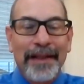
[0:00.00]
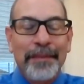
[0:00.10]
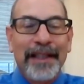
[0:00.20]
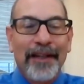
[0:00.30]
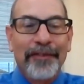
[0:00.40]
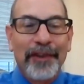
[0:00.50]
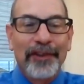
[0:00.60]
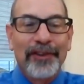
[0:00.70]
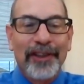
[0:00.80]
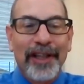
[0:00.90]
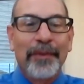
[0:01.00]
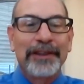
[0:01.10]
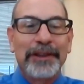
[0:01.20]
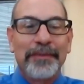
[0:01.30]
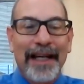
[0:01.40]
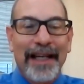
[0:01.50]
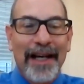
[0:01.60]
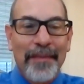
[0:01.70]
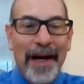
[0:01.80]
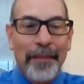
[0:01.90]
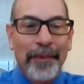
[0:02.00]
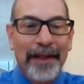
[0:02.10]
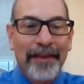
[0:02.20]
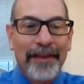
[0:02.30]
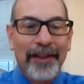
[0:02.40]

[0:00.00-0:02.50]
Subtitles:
it being unfiltered and what you might come up with.